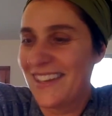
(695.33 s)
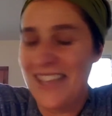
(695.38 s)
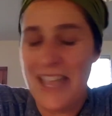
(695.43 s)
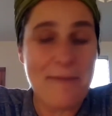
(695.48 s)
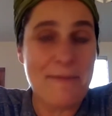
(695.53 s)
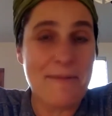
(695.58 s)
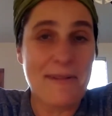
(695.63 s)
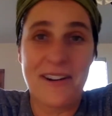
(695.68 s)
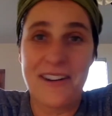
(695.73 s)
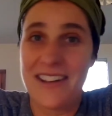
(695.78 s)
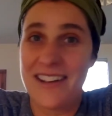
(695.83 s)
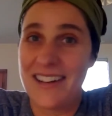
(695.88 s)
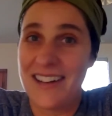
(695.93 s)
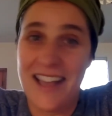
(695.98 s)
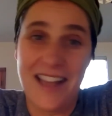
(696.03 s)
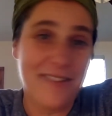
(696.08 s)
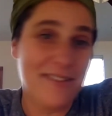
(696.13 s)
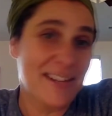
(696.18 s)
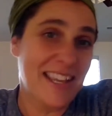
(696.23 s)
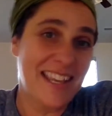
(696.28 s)
get married
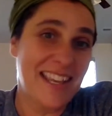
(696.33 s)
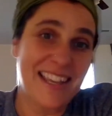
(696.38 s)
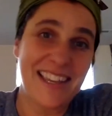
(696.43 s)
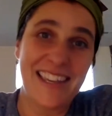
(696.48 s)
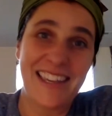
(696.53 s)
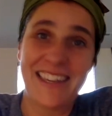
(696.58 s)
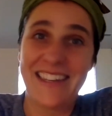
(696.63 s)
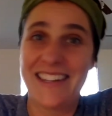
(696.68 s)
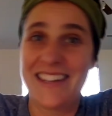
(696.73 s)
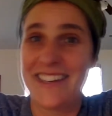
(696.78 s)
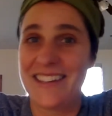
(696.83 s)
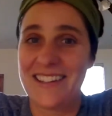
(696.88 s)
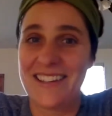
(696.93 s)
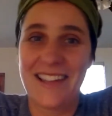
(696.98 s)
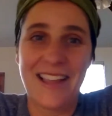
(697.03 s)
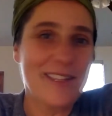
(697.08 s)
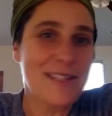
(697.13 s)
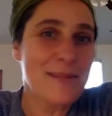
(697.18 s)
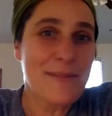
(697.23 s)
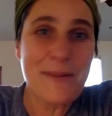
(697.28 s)
and have a kid, and
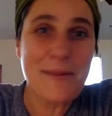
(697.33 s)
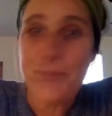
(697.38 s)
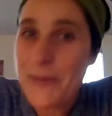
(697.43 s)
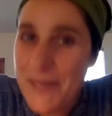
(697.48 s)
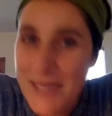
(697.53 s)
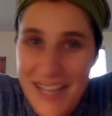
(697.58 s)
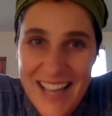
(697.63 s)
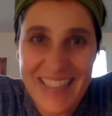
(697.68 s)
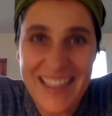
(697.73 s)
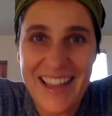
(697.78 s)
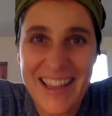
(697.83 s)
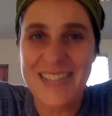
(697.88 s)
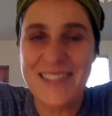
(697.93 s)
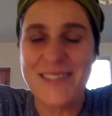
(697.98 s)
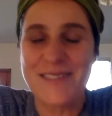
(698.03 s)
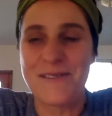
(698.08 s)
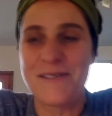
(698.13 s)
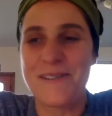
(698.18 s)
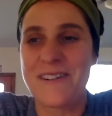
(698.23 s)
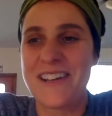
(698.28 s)
lots of people say that
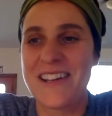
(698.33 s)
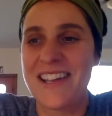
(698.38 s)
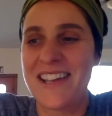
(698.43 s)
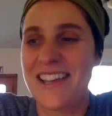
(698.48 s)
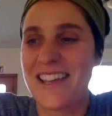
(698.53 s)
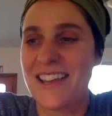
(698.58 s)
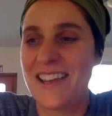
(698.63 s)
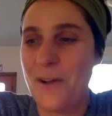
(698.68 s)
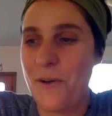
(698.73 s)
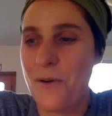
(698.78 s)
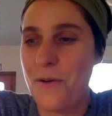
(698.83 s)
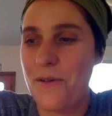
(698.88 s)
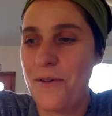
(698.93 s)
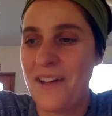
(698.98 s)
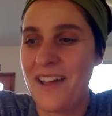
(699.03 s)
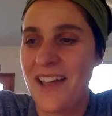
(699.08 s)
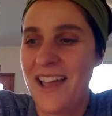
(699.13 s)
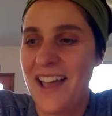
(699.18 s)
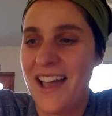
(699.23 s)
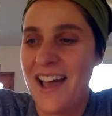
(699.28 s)
story. Mm -hmm. you know?